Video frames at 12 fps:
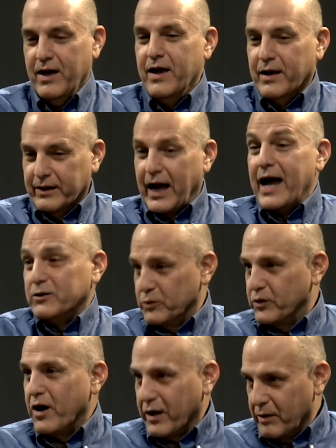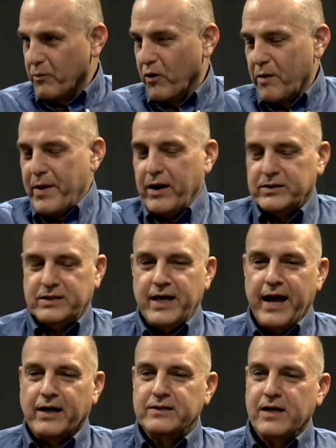guys were talking more about
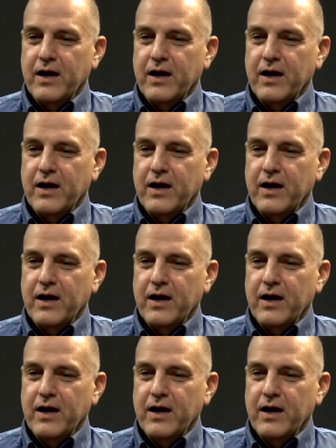sex.